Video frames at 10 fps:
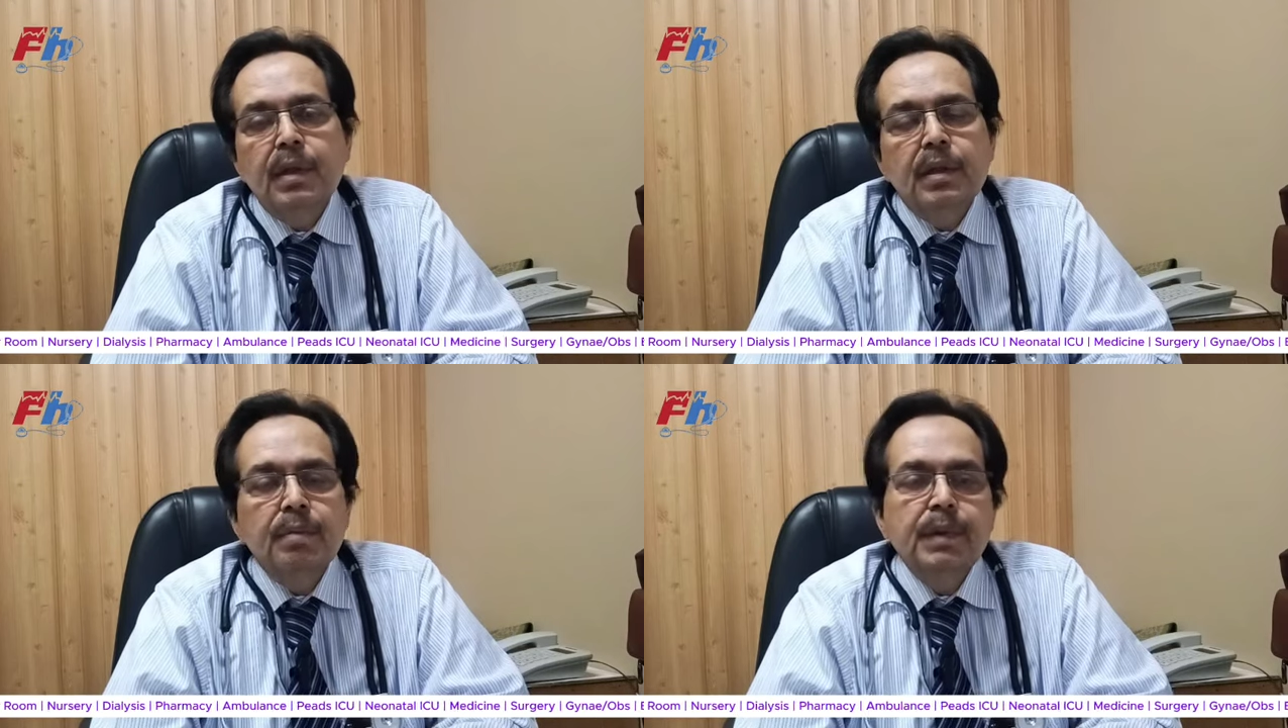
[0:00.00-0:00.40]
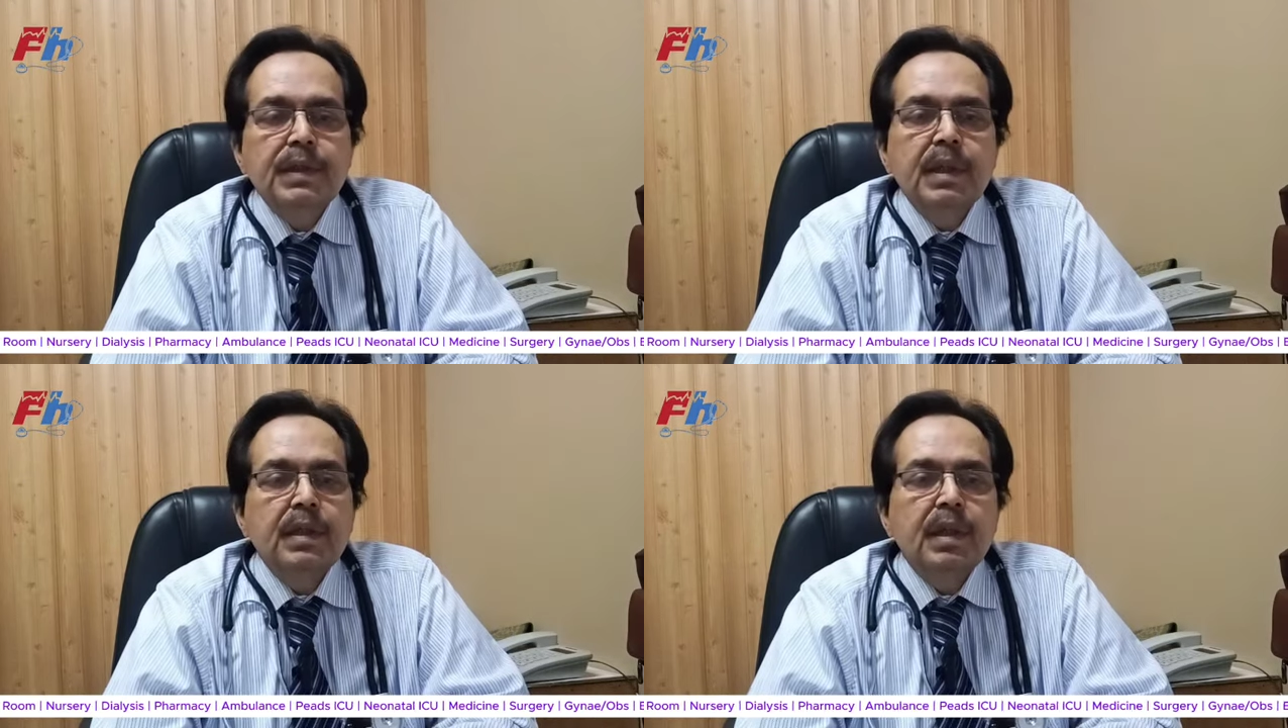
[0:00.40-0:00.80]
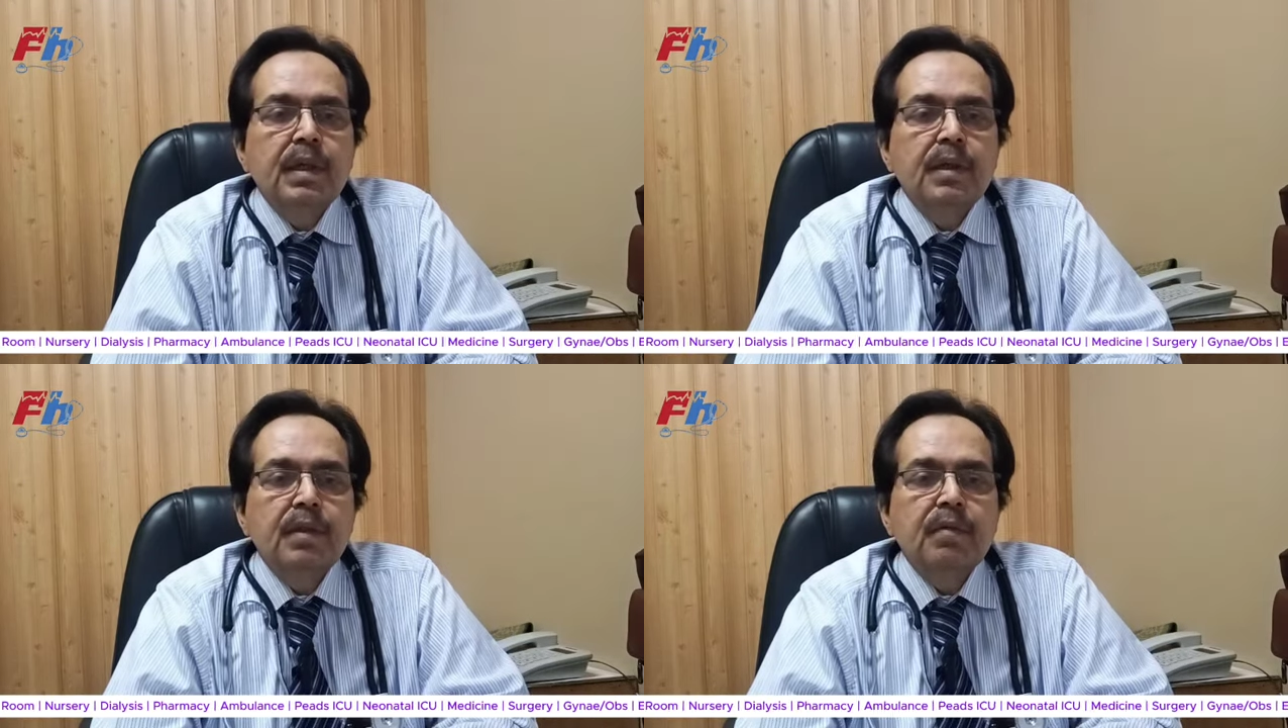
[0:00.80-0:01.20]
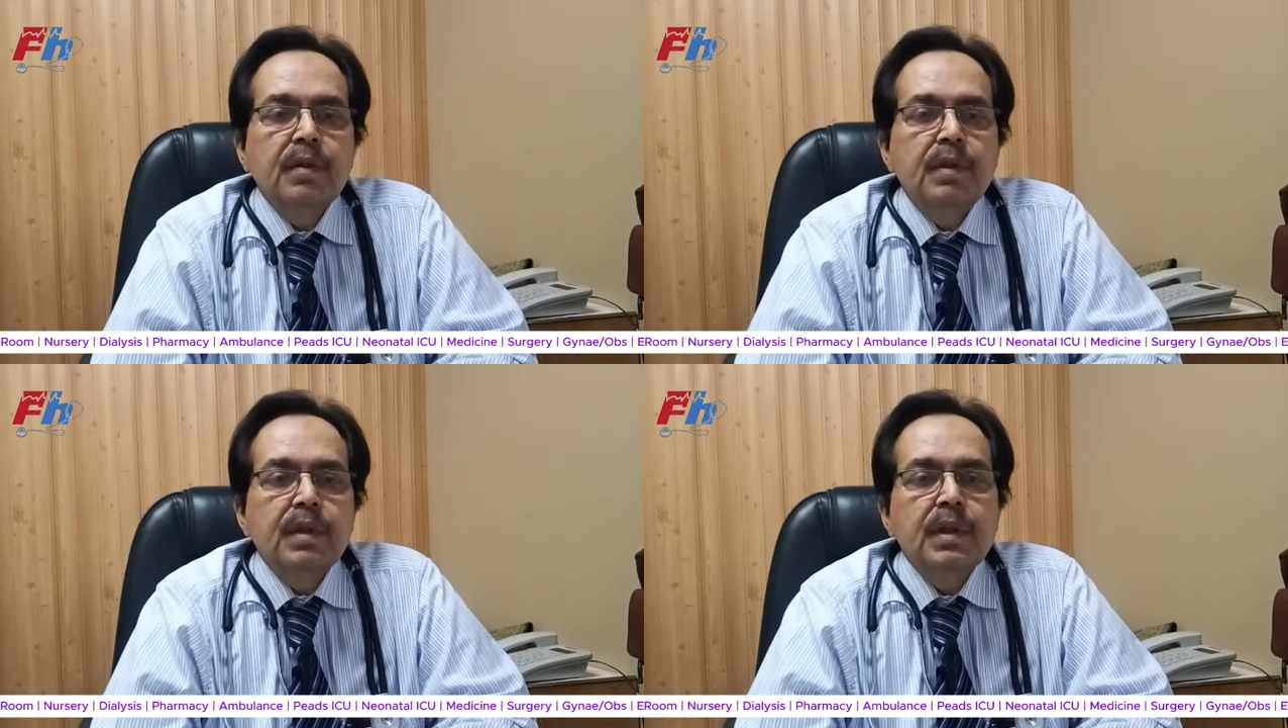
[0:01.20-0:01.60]
the patient can recover
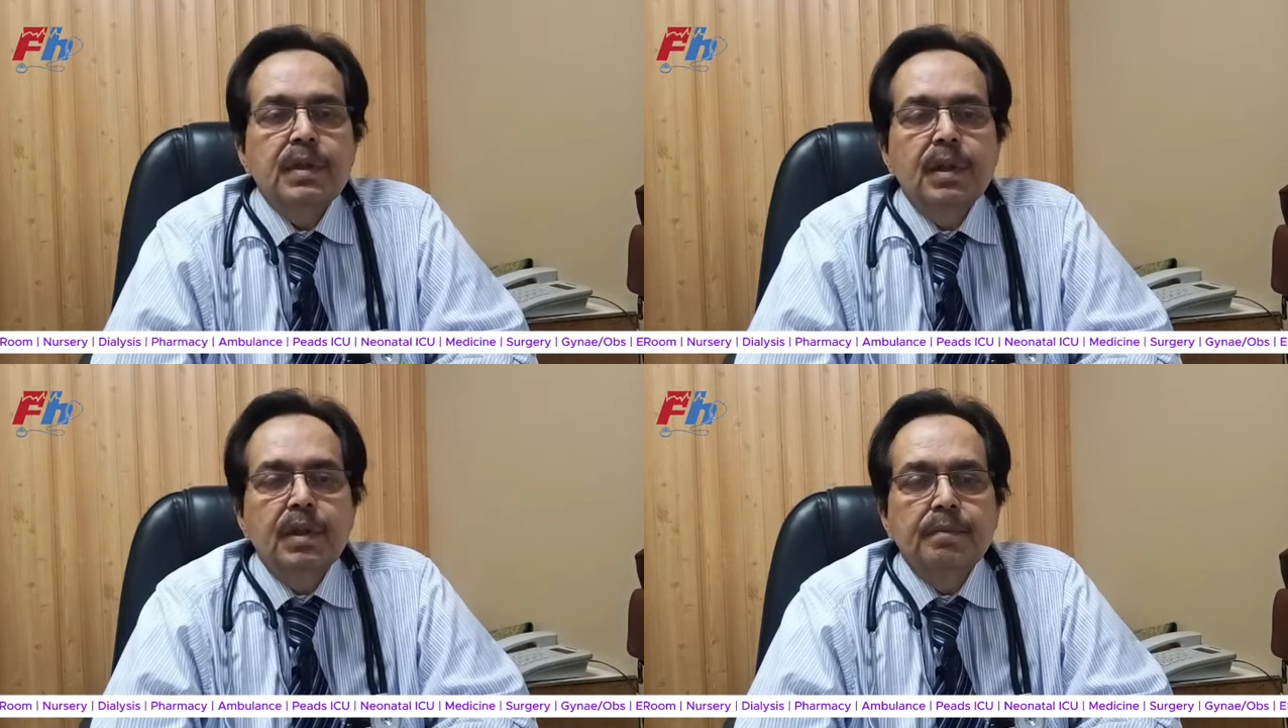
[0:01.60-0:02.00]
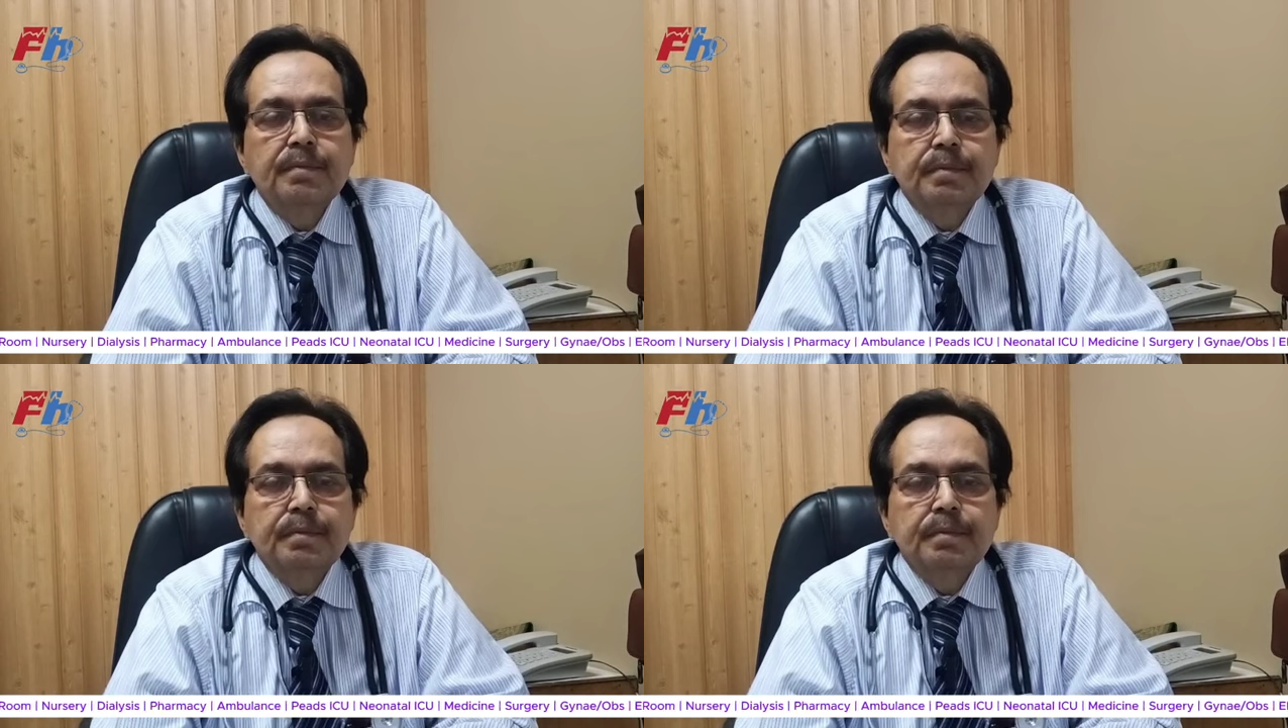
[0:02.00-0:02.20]
easily.